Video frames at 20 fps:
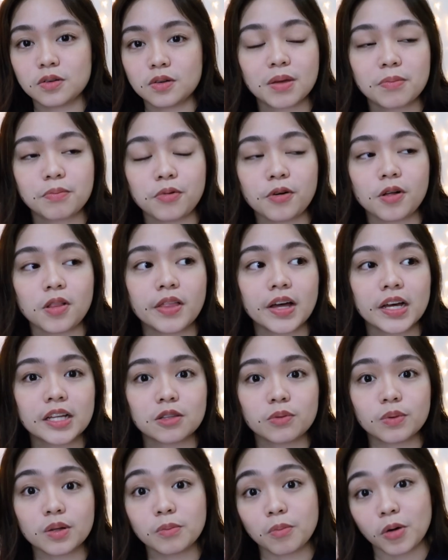People that
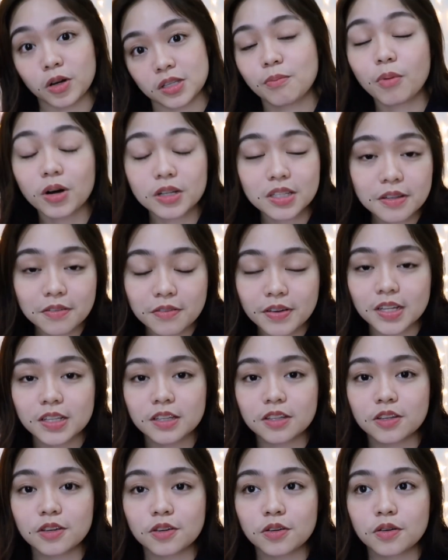will
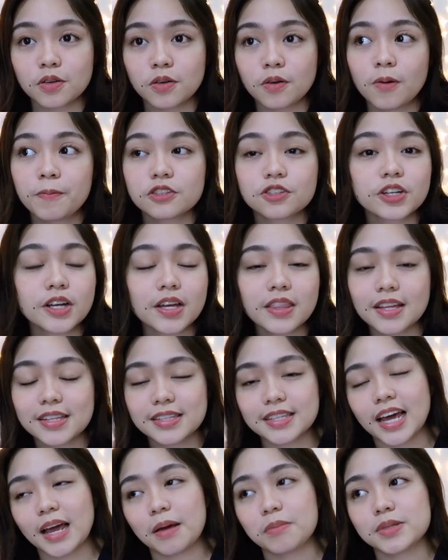motivate you during the
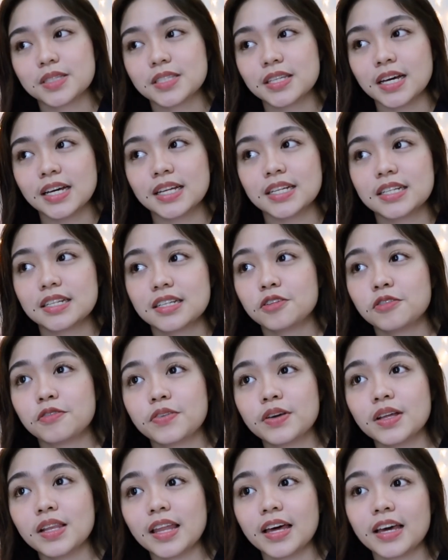times that you
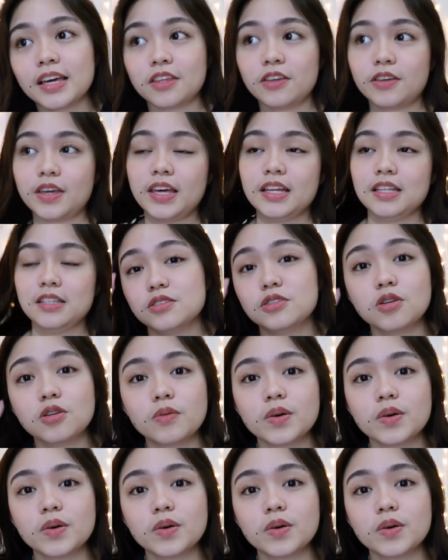feel like you can't do